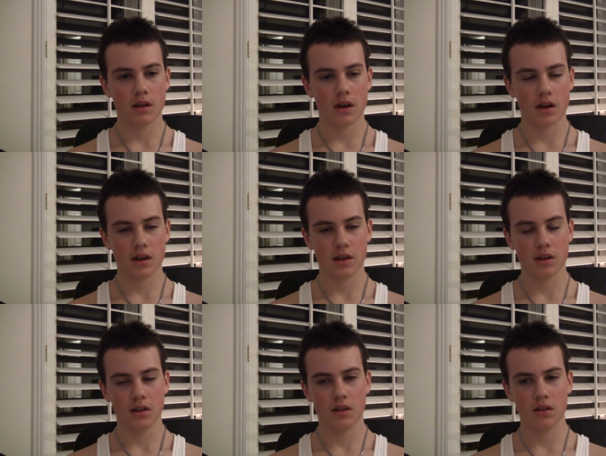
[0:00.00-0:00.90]

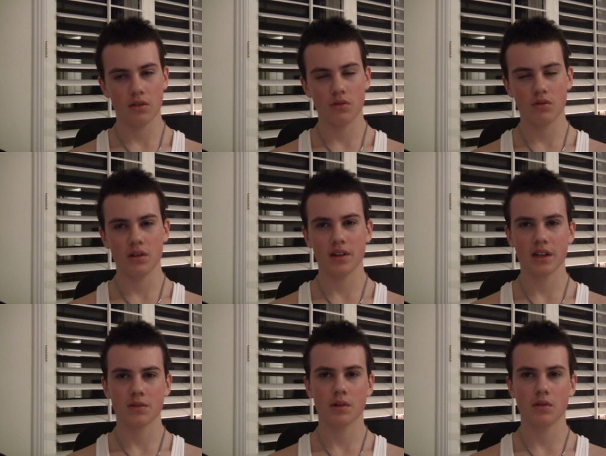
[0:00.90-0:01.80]
I
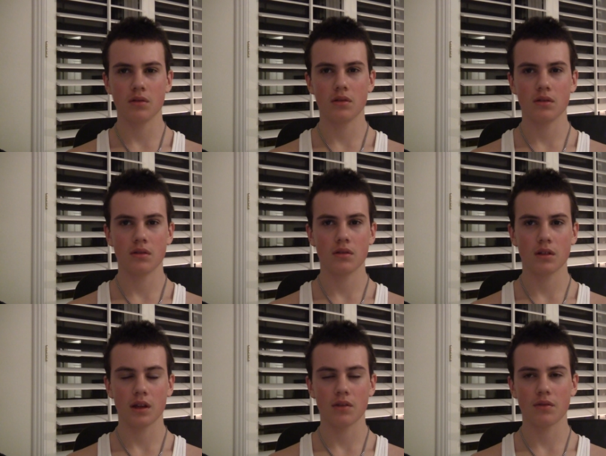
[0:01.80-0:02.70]
realized my own
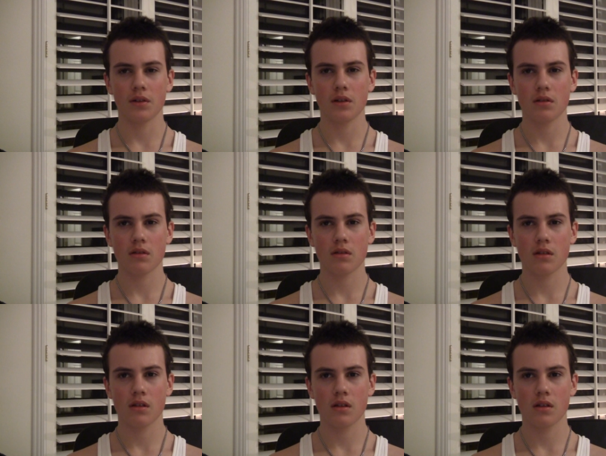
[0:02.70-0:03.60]
like faults,
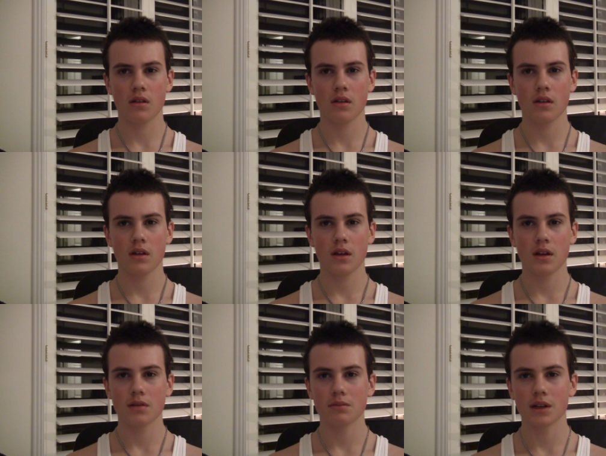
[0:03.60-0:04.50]

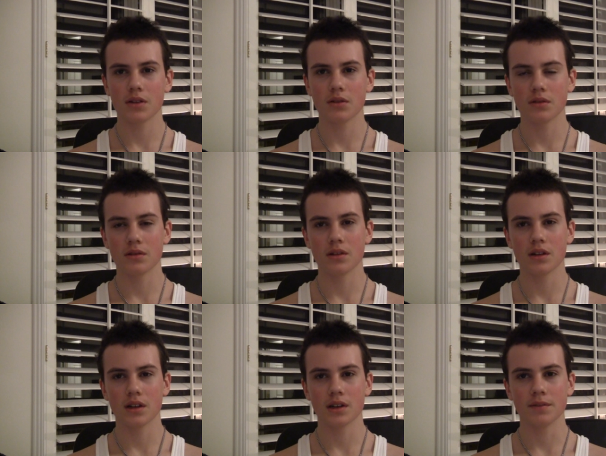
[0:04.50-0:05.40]
my own
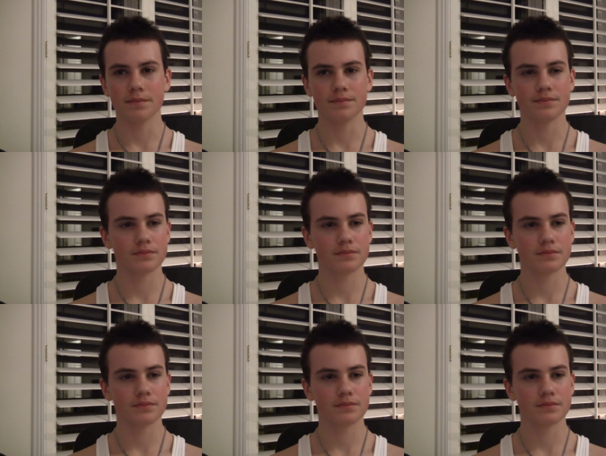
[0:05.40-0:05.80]
um,